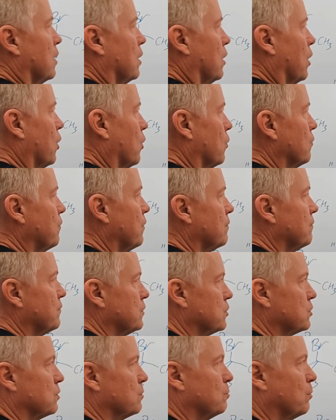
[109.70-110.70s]
over
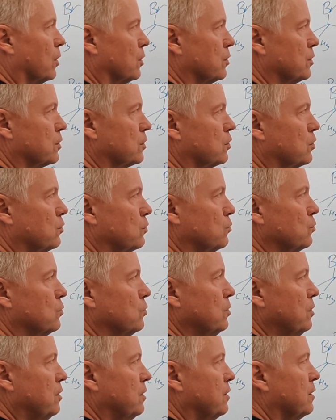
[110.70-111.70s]
this
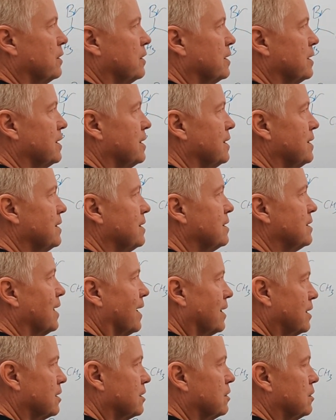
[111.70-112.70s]
molecule.
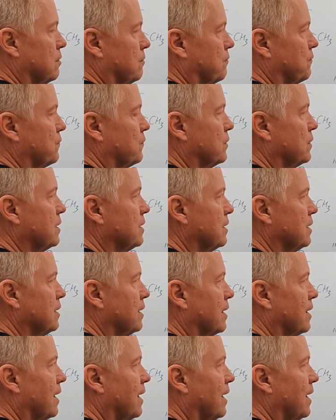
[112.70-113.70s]

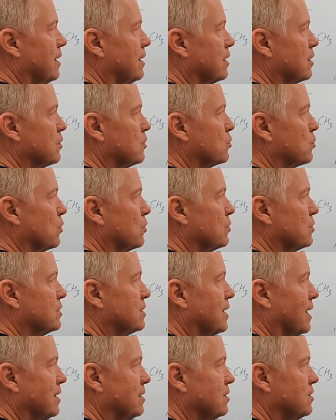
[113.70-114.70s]
Inductively, electron
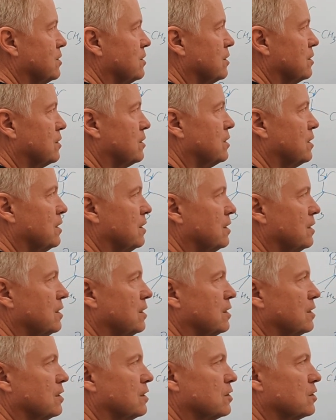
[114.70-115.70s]

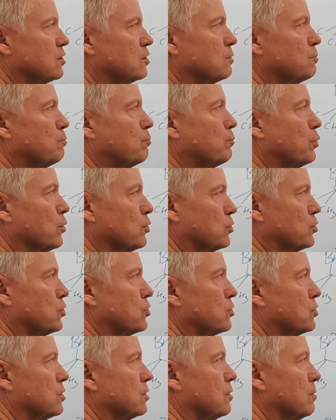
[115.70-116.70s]
density is
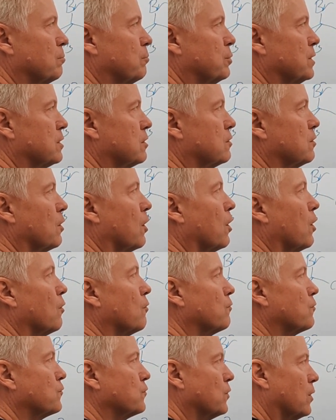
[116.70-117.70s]
pushed a bit
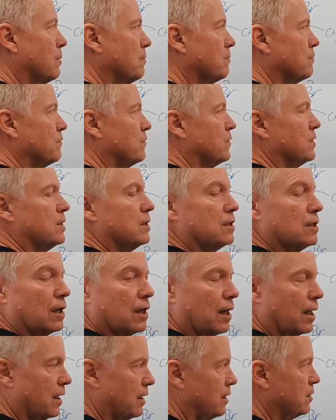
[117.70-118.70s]
from the
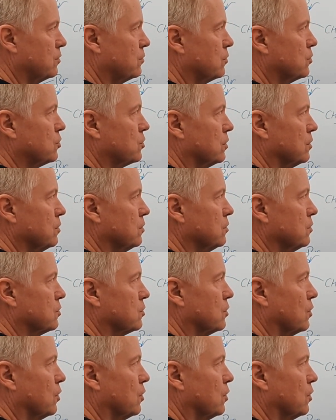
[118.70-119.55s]
hydrogens